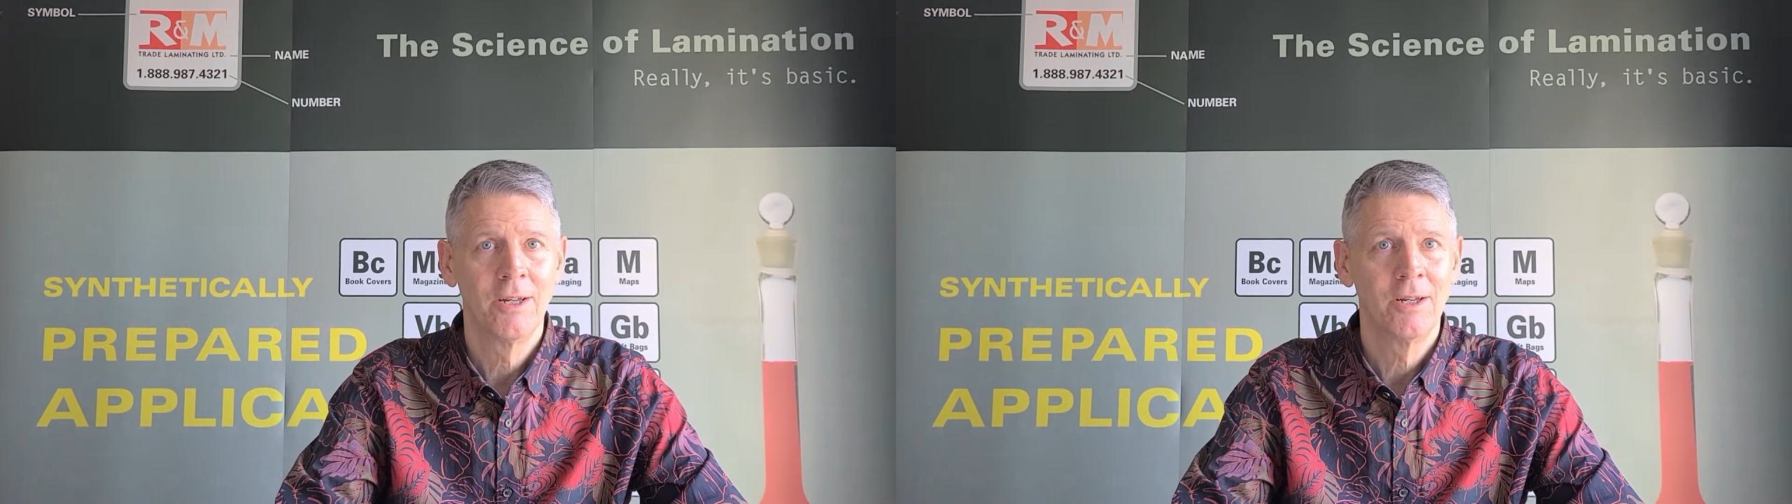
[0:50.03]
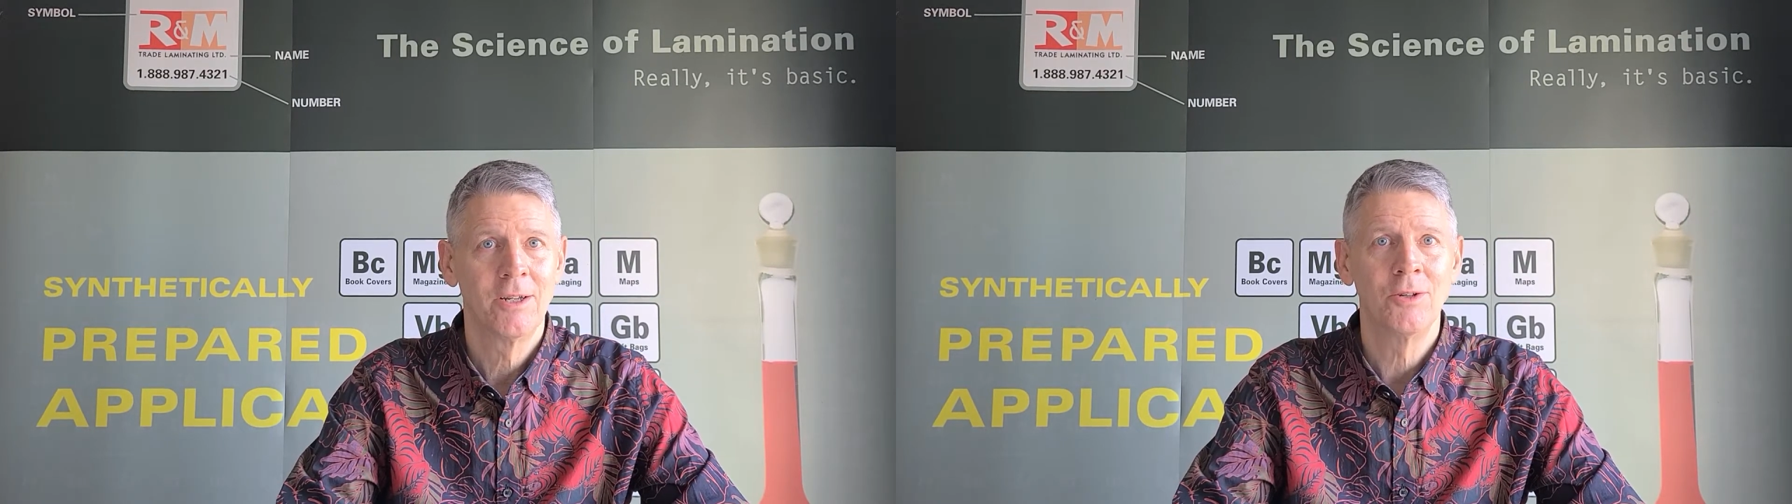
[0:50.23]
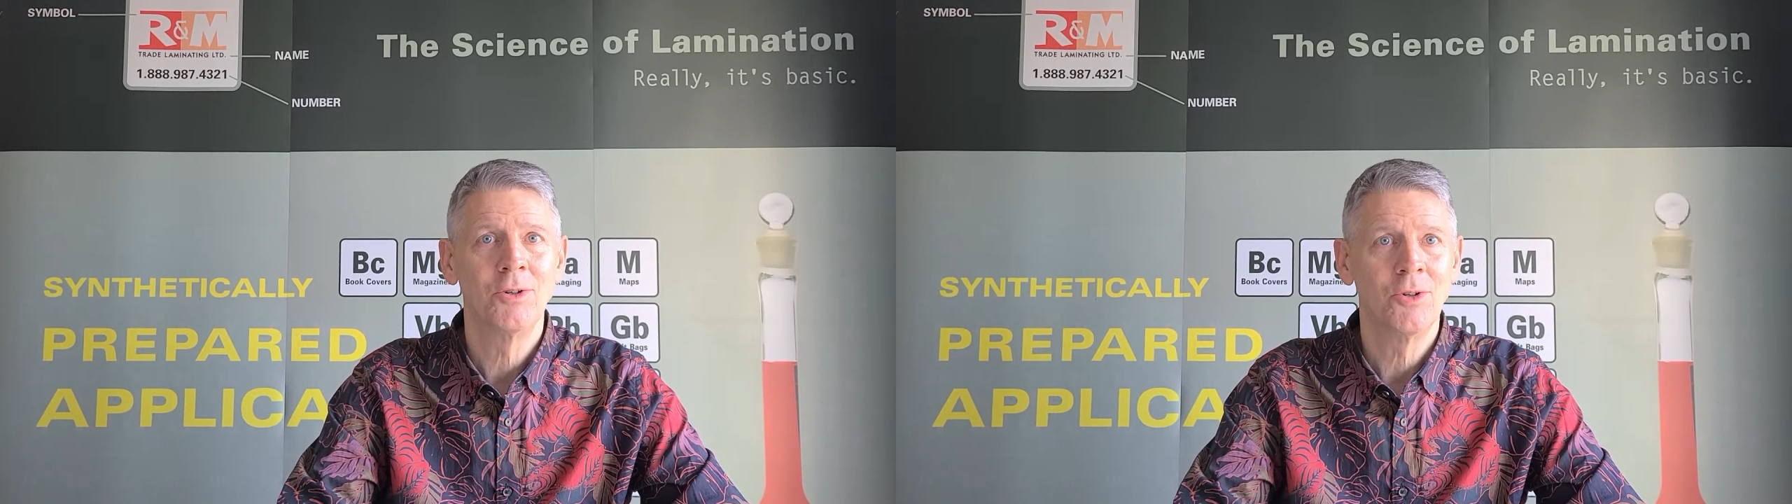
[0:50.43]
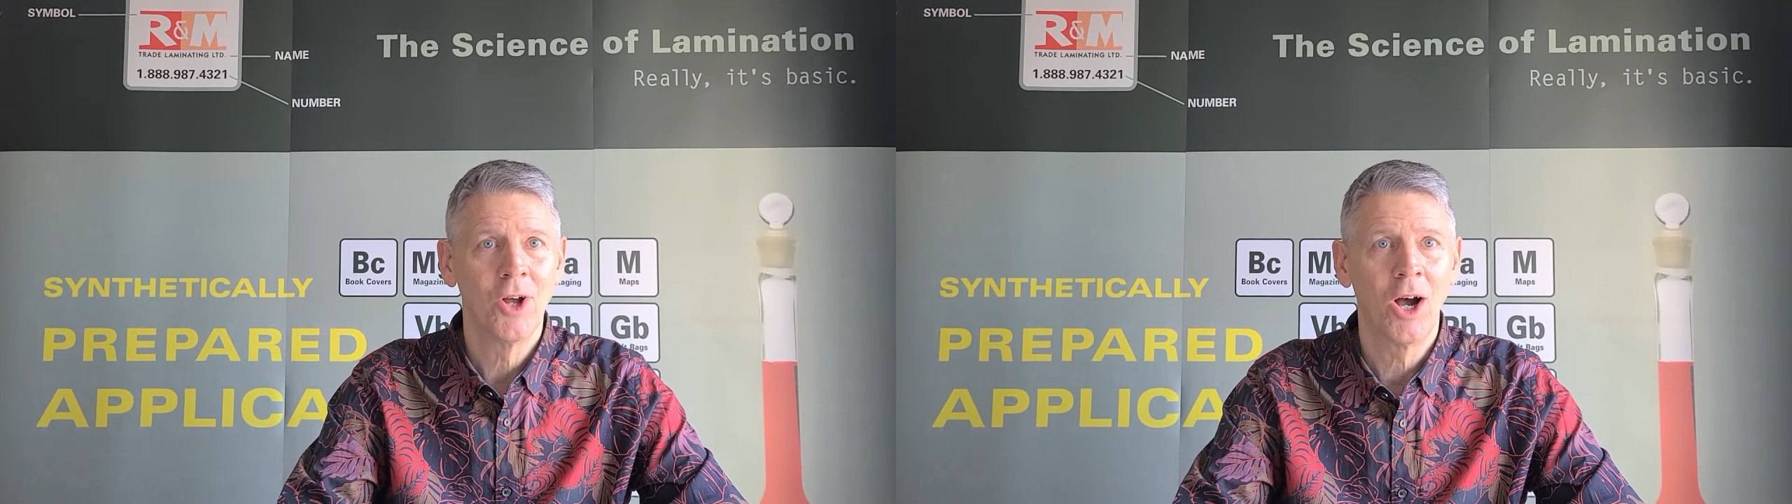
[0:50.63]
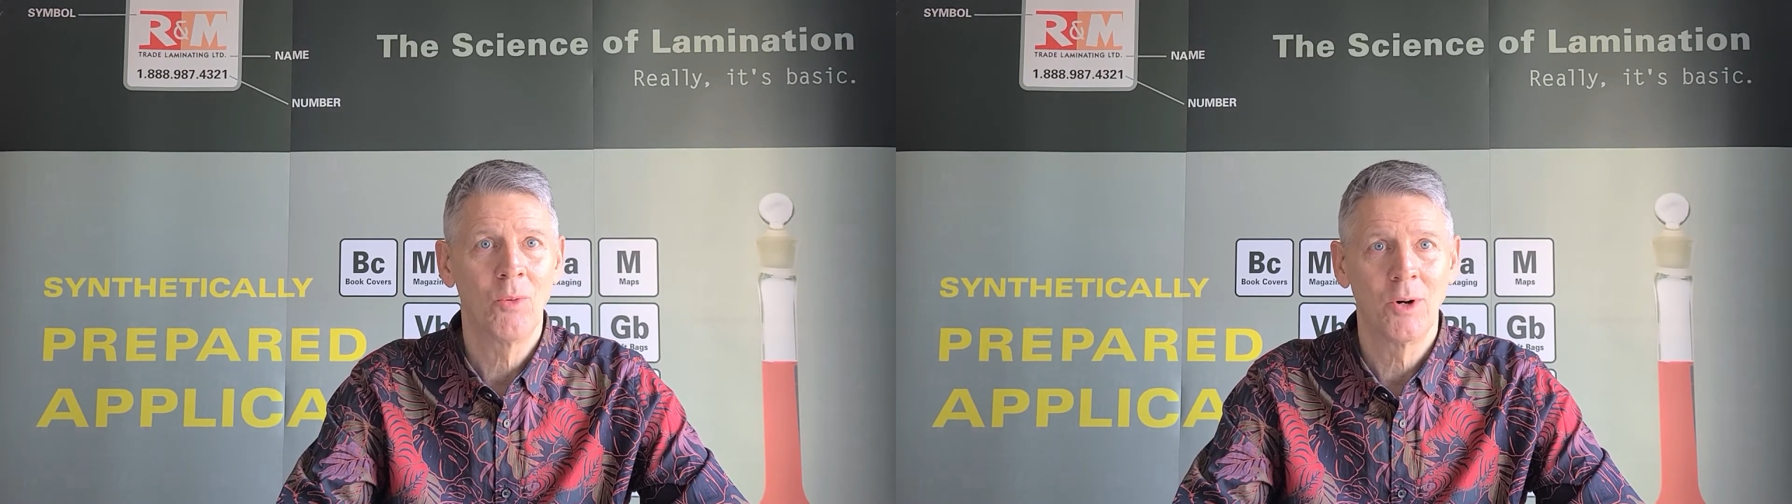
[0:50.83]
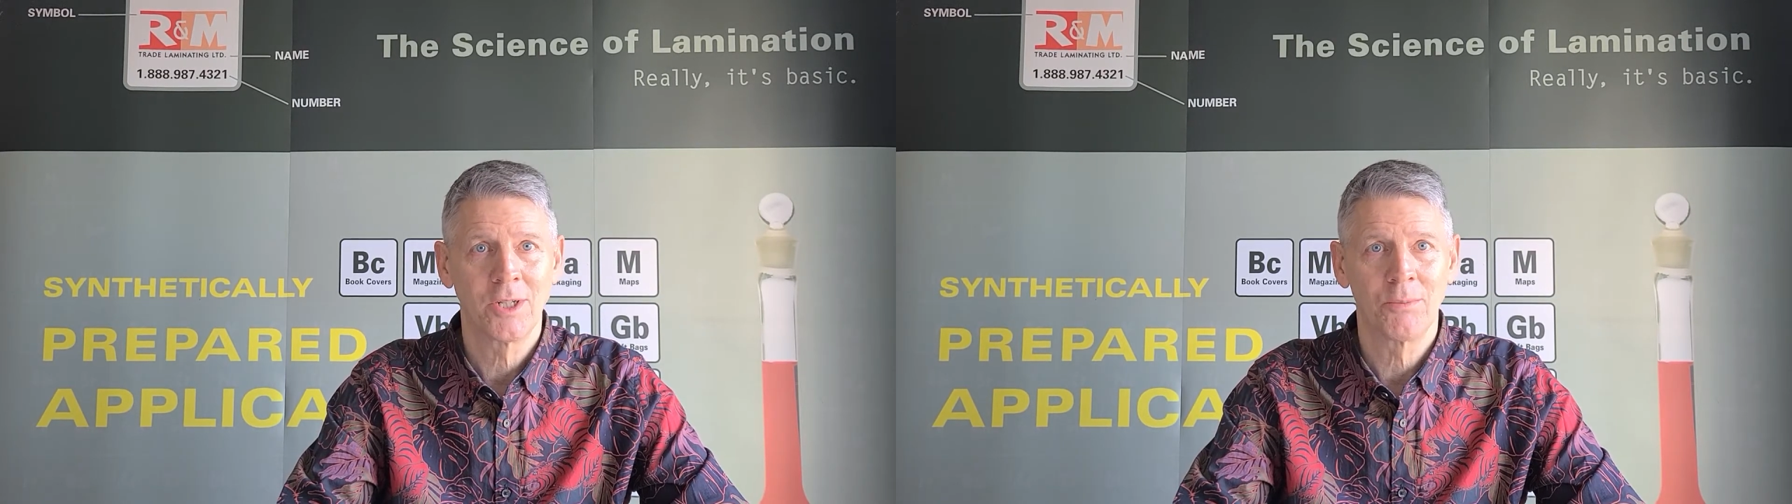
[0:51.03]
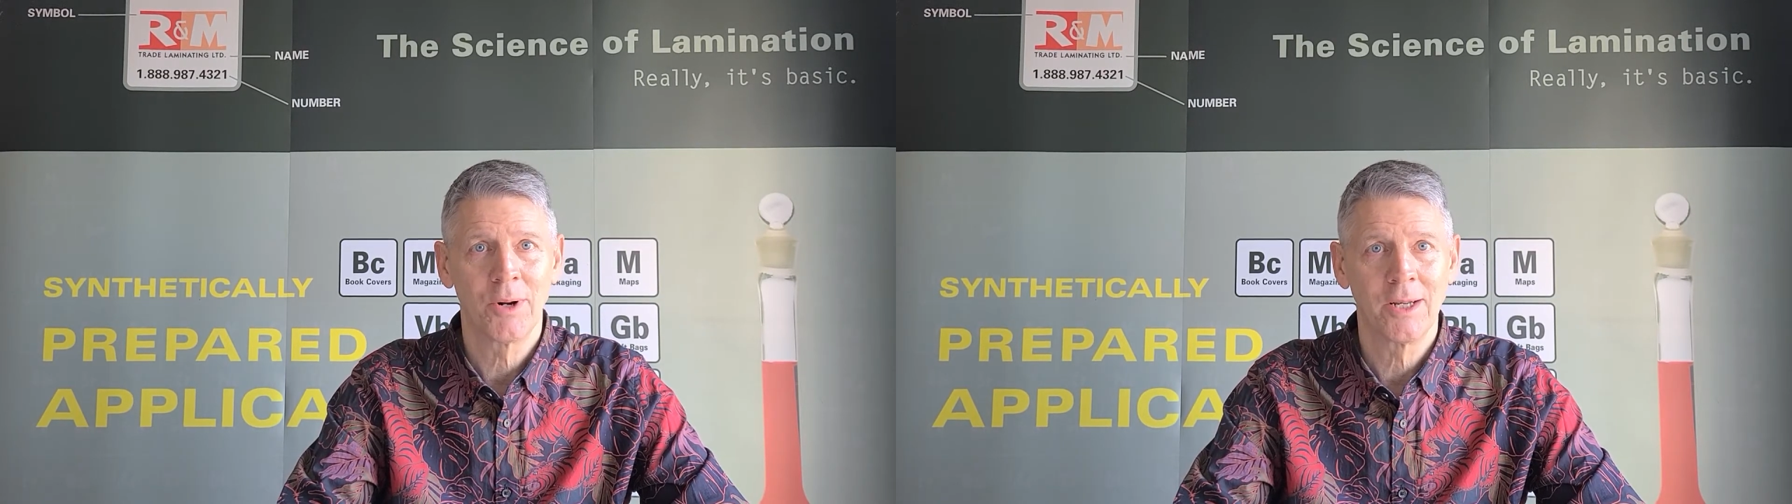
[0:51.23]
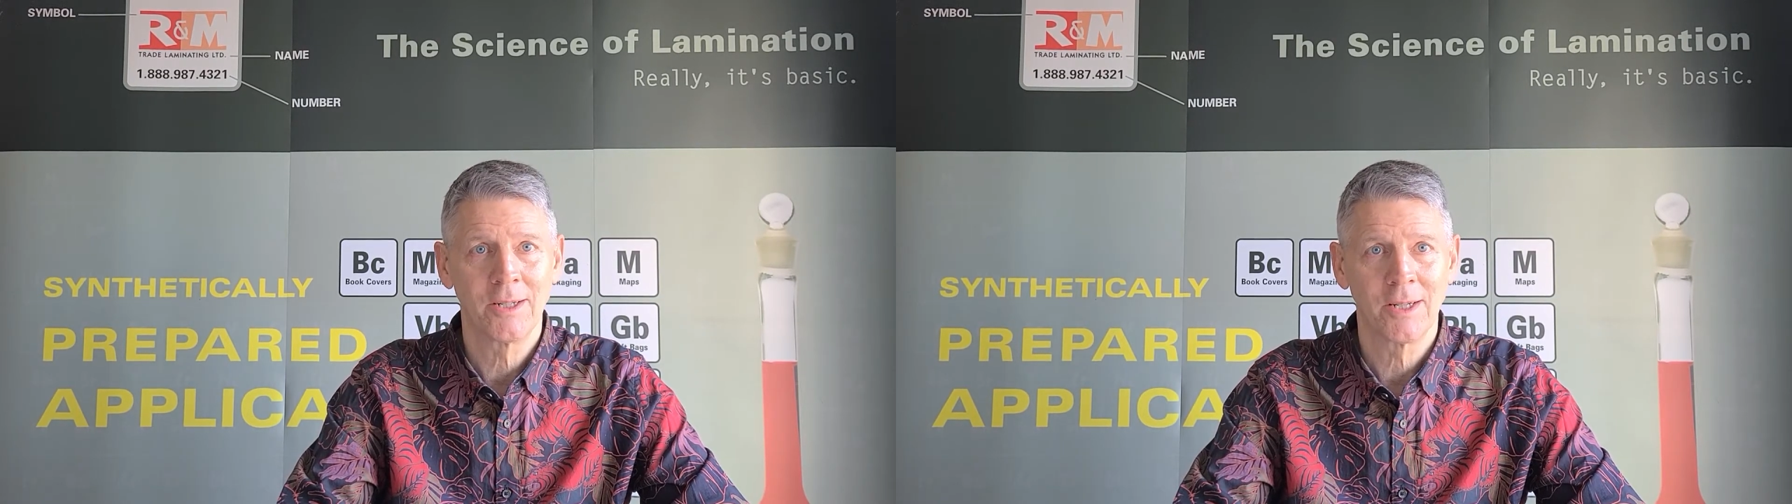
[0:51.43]
You do not want
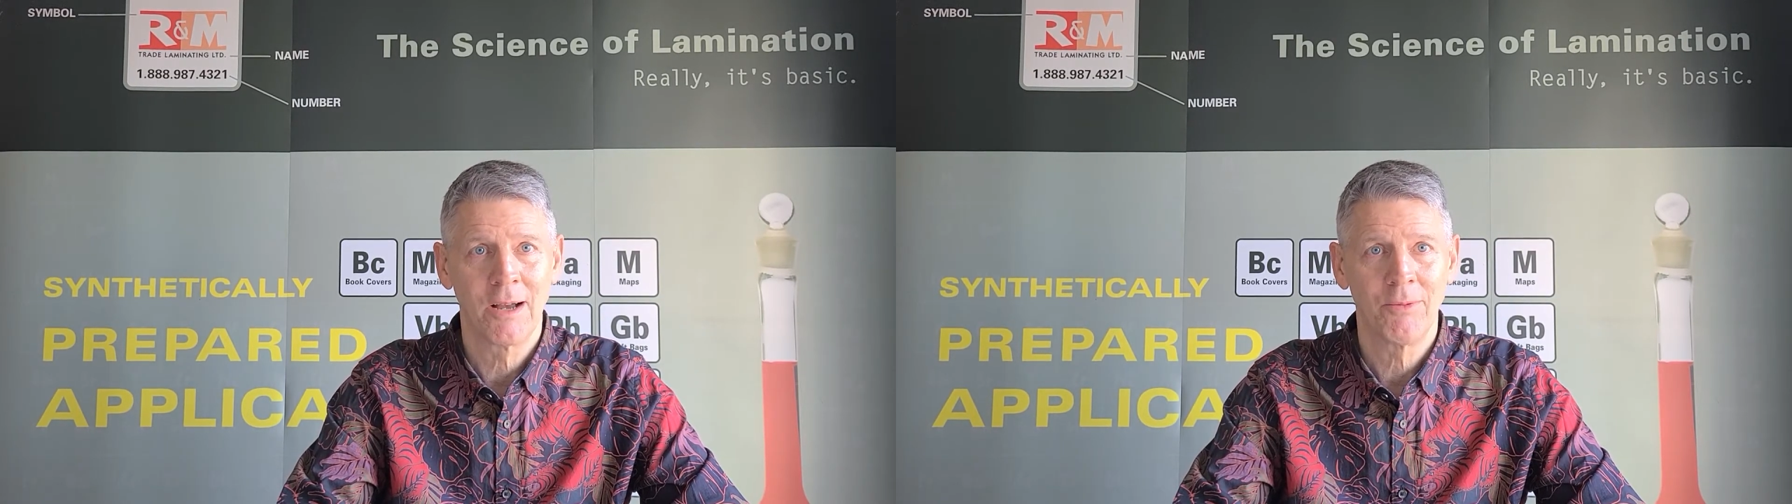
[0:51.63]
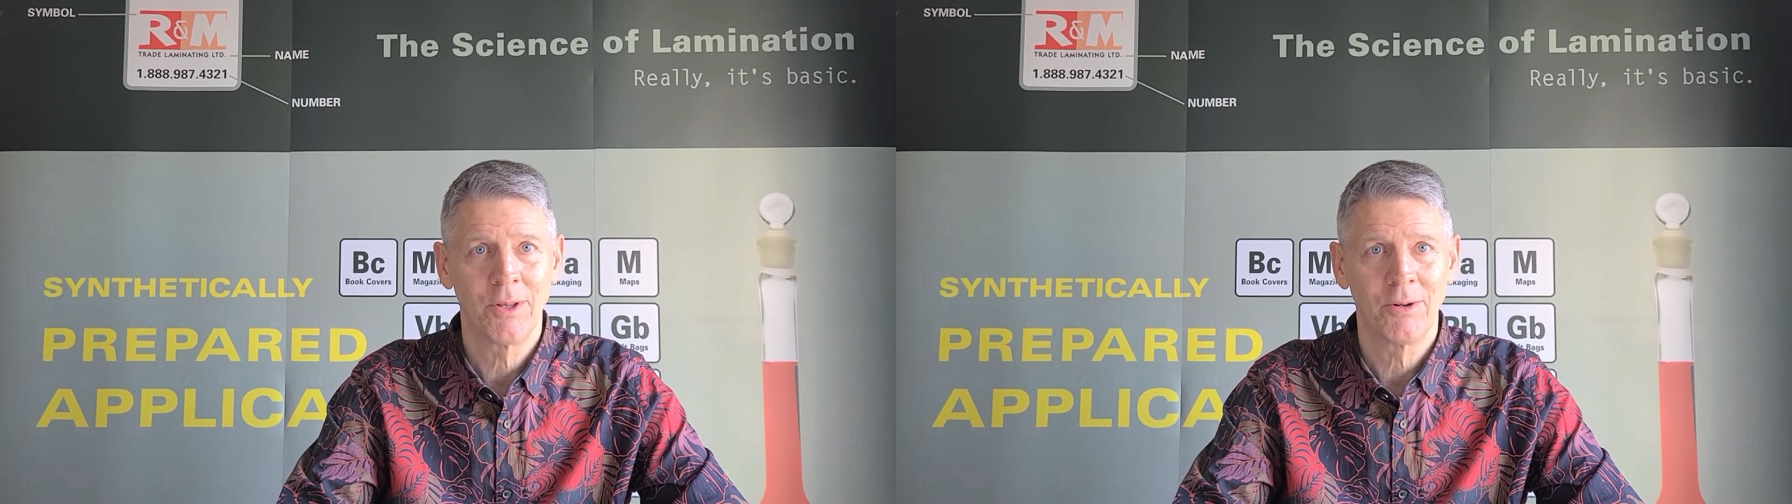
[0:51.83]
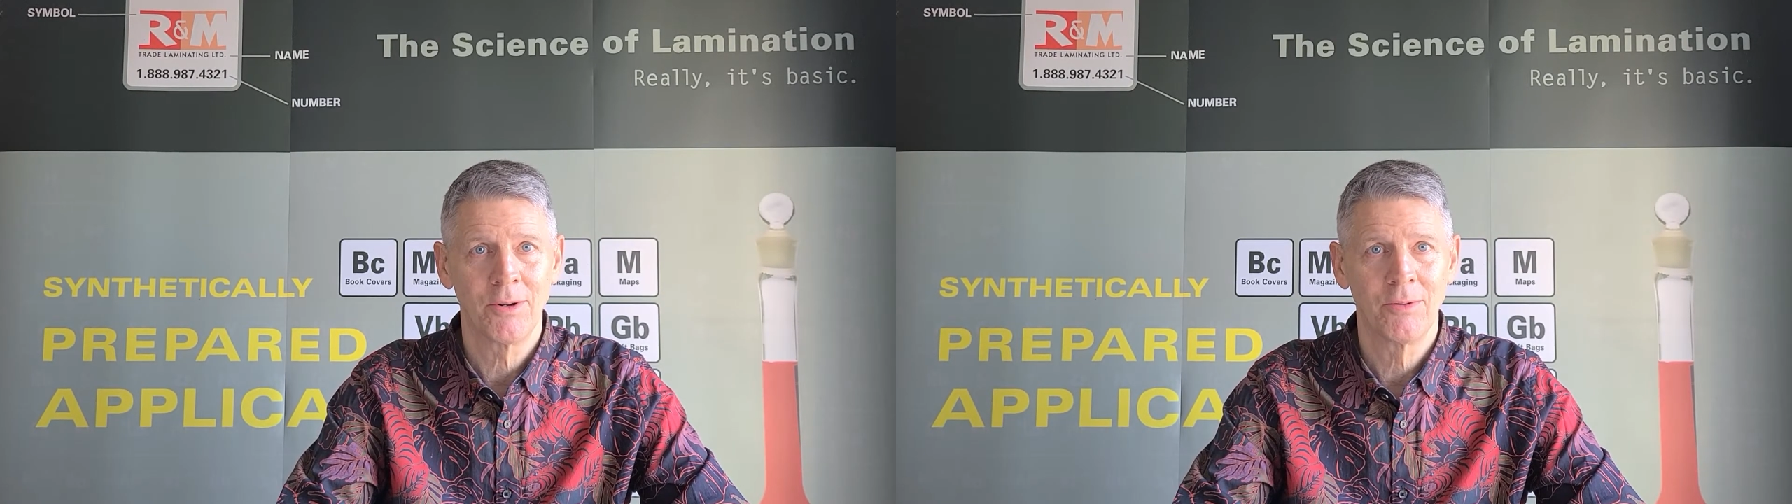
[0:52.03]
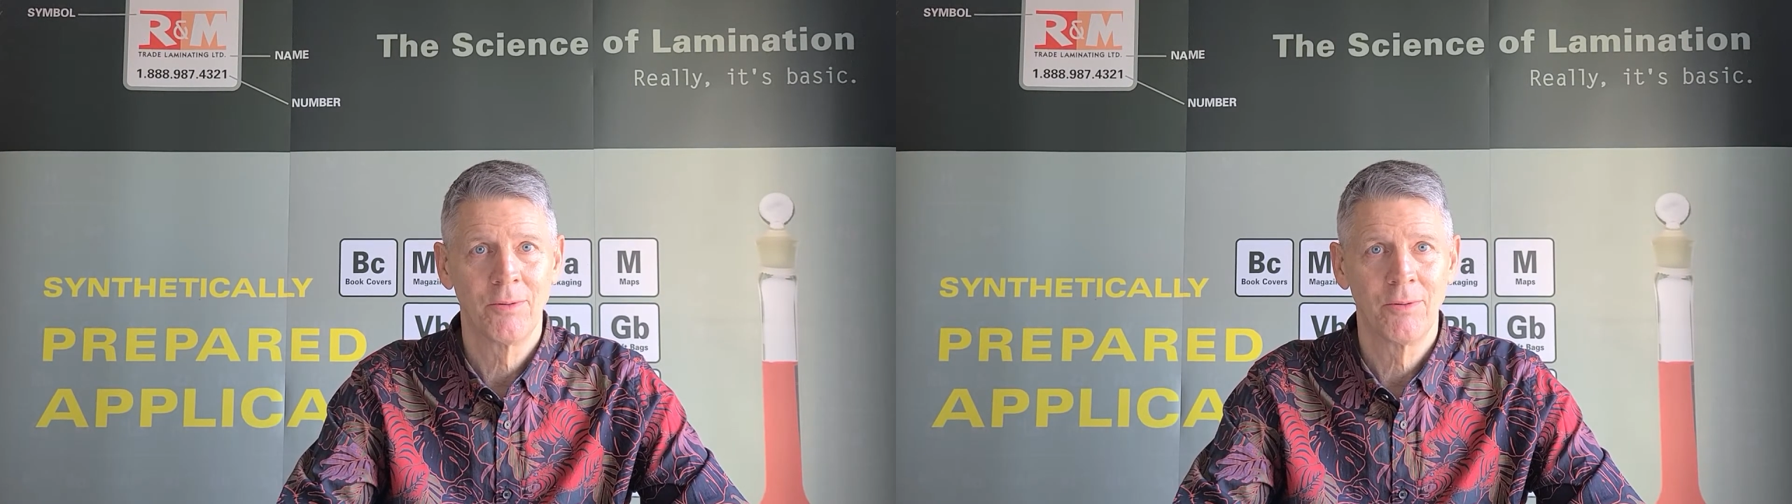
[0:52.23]
surprises halfway through.